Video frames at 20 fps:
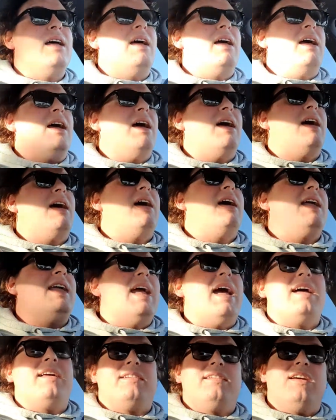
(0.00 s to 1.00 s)

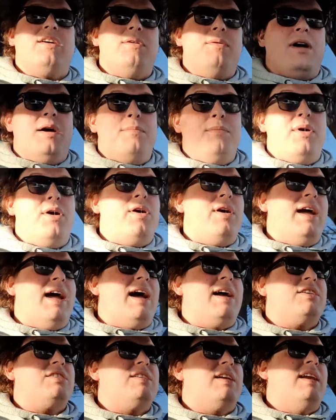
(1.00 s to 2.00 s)
Yeah, so I might
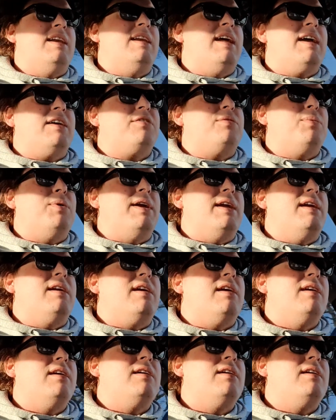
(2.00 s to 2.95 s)
actually next week